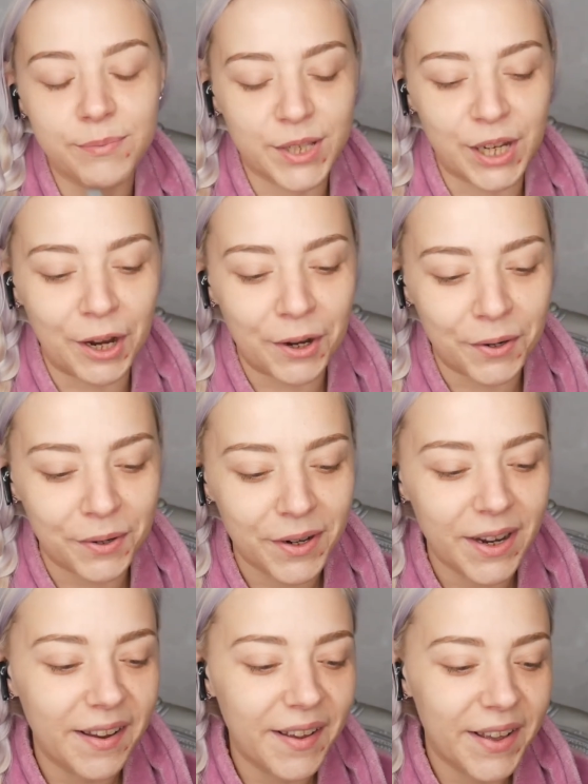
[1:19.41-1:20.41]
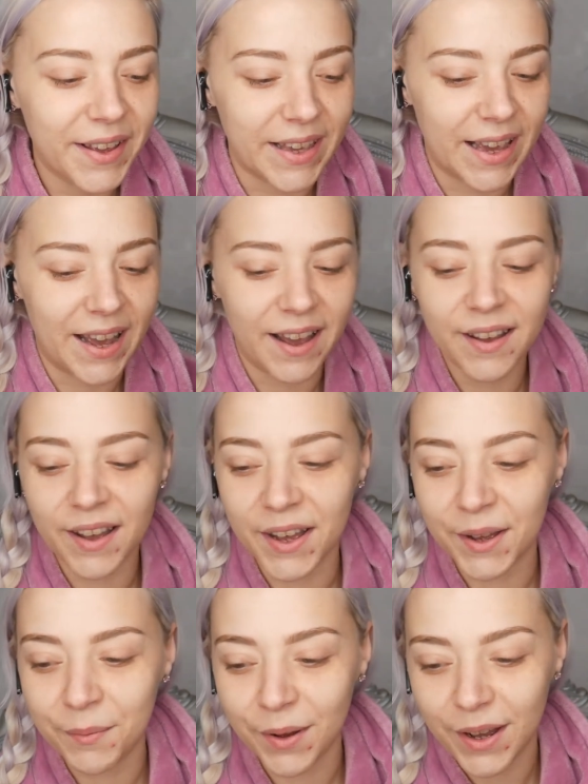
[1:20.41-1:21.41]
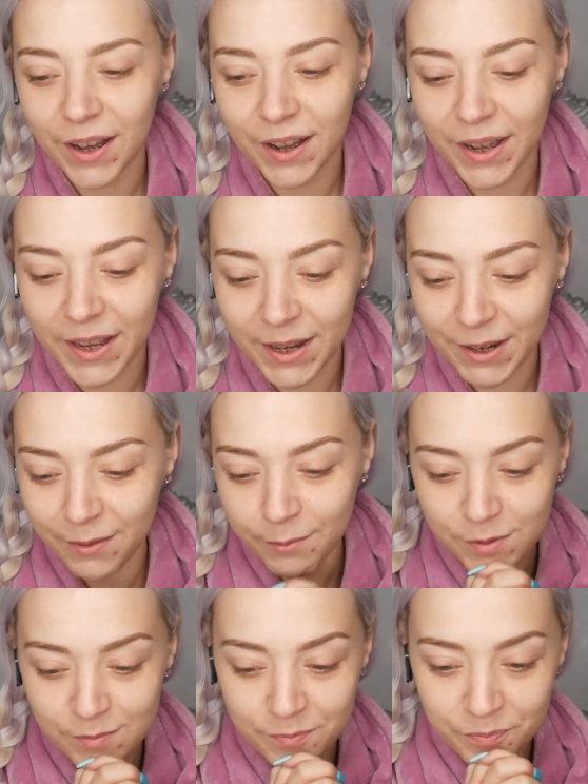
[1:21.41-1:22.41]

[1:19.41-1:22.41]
So yeah, I'm